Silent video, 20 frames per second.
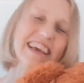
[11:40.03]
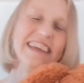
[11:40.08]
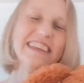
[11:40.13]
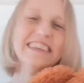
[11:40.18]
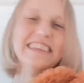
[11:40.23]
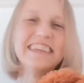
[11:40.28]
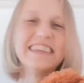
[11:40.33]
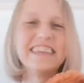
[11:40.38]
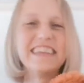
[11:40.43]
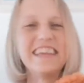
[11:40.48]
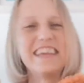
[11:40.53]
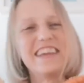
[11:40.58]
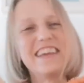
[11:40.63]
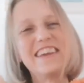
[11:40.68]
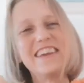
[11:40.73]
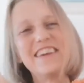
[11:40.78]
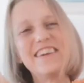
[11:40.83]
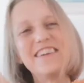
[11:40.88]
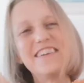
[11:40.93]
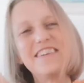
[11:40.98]
Sending
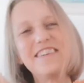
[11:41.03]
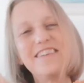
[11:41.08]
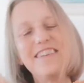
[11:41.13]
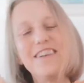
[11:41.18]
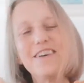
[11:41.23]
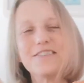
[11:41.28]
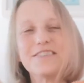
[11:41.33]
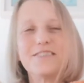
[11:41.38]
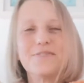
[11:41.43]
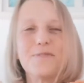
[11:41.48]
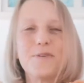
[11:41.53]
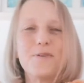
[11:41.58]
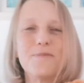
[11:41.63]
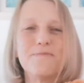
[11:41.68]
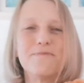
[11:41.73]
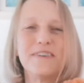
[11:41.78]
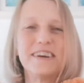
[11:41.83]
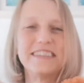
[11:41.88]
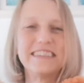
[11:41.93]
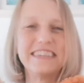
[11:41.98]
you lots of
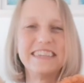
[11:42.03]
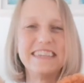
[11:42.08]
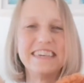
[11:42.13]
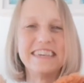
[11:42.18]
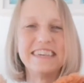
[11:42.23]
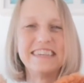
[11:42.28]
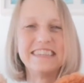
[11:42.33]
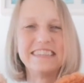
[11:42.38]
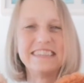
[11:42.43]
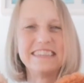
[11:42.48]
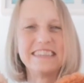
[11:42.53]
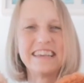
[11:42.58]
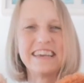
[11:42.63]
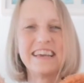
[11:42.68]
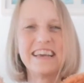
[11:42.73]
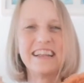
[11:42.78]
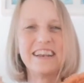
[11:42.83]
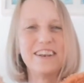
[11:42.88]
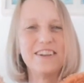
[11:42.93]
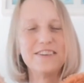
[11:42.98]
warm fuzziness,
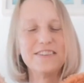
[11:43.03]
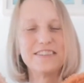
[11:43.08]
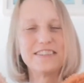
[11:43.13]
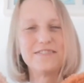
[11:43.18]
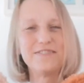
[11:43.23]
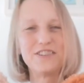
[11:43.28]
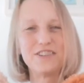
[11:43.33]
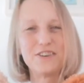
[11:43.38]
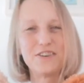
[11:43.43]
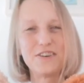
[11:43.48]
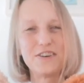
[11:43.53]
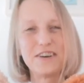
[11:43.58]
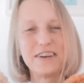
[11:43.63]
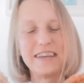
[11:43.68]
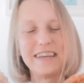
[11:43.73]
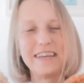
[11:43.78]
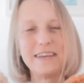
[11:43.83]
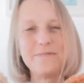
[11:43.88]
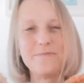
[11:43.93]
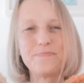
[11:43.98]
lots of
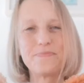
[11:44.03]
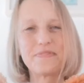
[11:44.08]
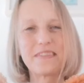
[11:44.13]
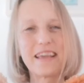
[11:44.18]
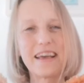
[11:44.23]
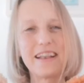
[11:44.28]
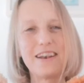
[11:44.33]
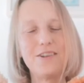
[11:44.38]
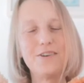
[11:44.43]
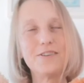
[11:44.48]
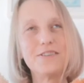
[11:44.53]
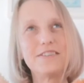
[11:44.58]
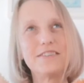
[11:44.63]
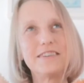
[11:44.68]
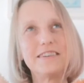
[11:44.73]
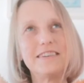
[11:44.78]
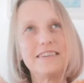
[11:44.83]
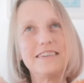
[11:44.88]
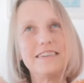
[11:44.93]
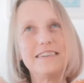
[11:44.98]
joy lots
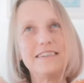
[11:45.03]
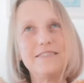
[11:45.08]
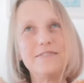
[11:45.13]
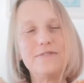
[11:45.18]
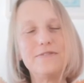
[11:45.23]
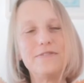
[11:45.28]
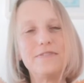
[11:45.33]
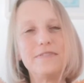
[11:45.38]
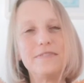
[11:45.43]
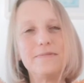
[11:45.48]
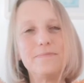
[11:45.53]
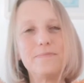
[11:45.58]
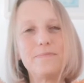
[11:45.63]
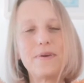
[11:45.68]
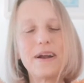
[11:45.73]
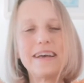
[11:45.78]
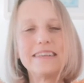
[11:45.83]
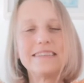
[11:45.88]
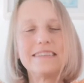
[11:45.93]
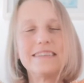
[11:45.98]
of
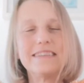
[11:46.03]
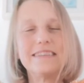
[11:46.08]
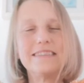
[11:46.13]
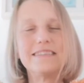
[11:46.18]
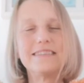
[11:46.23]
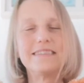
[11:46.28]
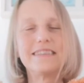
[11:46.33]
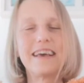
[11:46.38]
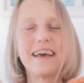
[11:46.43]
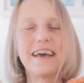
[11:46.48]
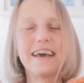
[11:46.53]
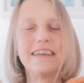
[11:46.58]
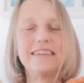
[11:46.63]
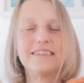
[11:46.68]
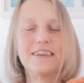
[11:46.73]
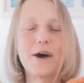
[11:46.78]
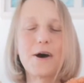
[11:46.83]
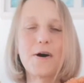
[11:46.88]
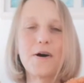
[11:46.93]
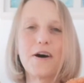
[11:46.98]
presence and
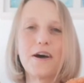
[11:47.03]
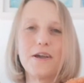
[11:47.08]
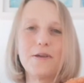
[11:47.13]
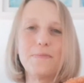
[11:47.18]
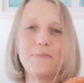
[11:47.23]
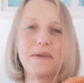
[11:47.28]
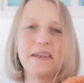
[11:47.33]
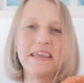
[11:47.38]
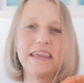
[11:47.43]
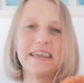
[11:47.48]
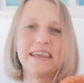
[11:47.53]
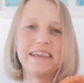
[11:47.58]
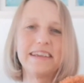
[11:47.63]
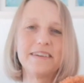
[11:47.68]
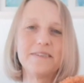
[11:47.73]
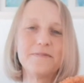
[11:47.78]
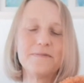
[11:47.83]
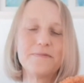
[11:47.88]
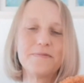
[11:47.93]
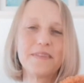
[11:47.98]
heart opening
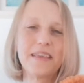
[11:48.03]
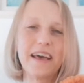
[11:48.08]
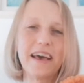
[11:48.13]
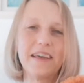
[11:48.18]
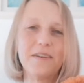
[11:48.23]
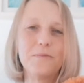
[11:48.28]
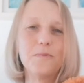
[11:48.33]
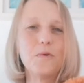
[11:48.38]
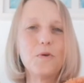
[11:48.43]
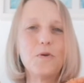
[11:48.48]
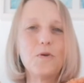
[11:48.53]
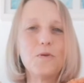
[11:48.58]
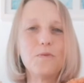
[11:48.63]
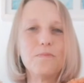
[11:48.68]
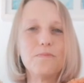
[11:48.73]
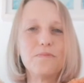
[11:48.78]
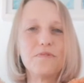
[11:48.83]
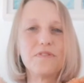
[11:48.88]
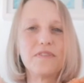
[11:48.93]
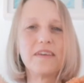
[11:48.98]
and
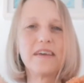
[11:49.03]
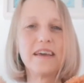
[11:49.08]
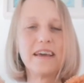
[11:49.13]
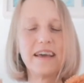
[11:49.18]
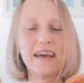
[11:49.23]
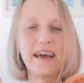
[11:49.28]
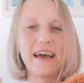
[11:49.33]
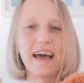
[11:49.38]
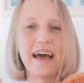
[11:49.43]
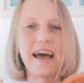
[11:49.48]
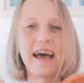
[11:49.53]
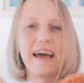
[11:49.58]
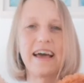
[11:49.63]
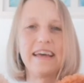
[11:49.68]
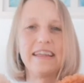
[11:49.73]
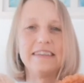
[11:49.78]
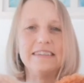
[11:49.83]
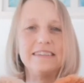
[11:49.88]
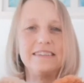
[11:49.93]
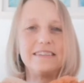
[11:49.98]
warmth
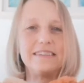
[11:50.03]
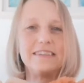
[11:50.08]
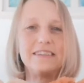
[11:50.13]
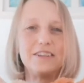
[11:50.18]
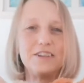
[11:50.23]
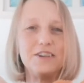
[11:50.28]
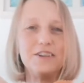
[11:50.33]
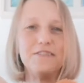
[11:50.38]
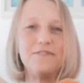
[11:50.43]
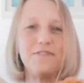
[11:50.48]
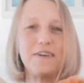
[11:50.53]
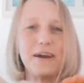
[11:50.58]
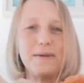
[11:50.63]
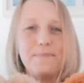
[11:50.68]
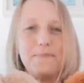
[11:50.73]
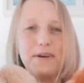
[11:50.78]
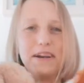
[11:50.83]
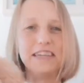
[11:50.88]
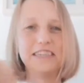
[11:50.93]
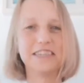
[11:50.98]
and good
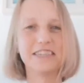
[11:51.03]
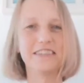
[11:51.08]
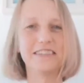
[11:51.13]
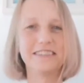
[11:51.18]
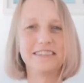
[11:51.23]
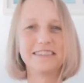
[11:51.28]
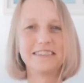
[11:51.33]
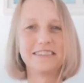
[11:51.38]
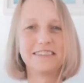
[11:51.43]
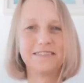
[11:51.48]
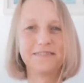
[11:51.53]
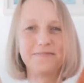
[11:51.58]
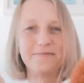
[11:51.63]
vibrations.